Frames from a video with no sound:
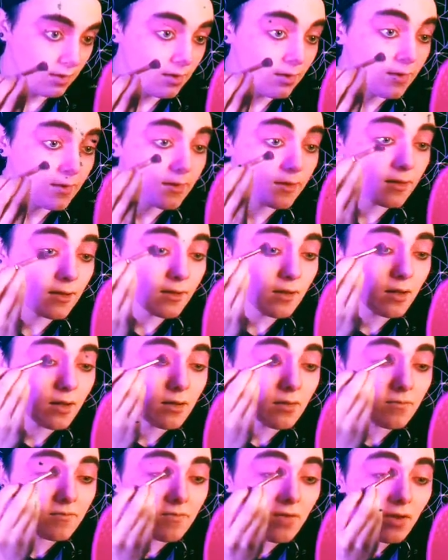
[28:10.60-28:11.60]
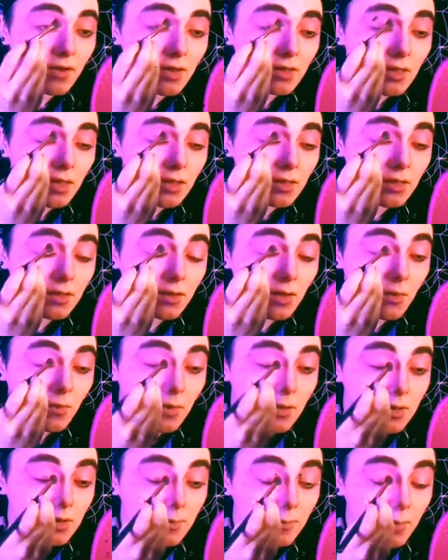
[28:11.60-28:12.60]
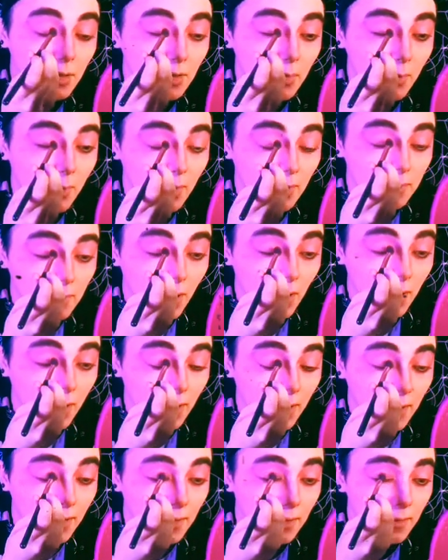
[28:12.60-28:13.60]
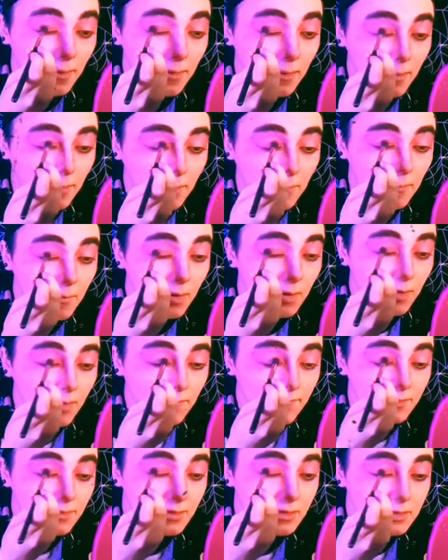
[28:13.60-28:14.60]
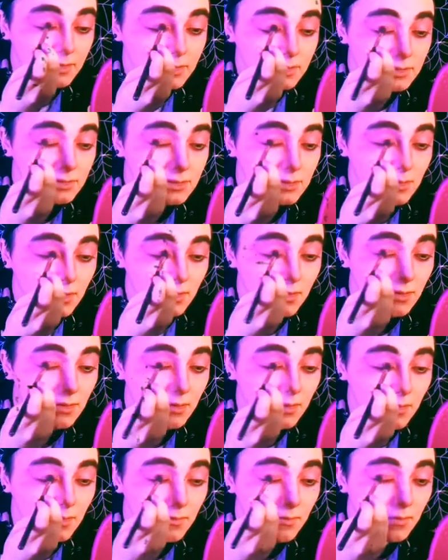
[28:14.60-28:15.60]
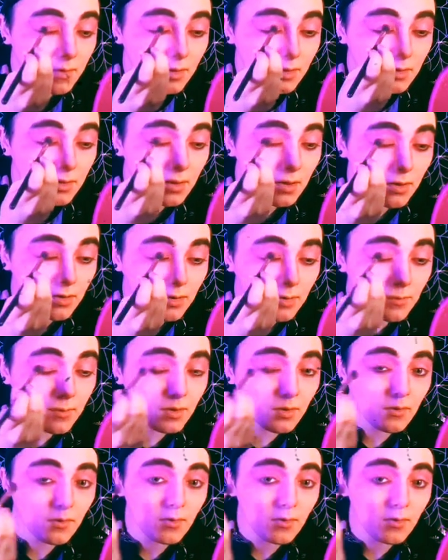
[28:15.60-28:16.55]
And I'm going to very lightly go in the middle of my eye. Right over this. Right there in the middle.